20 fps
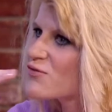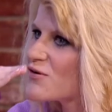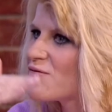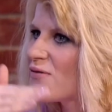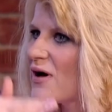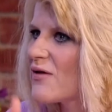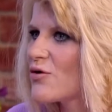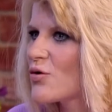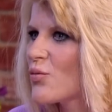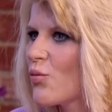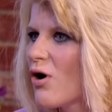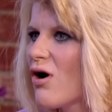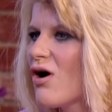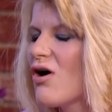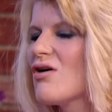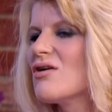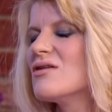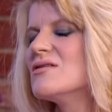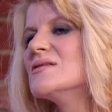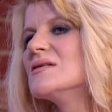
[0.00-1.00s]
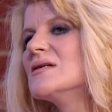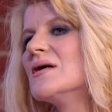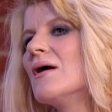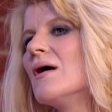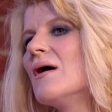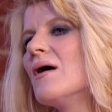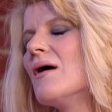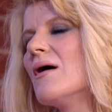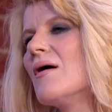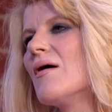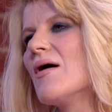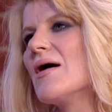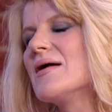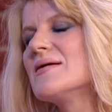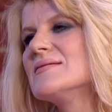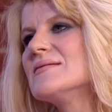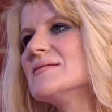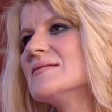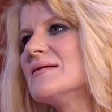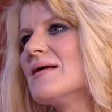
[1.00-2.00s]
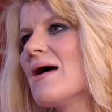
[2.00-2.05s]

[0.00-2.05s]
the feather was. Mm. Very clever.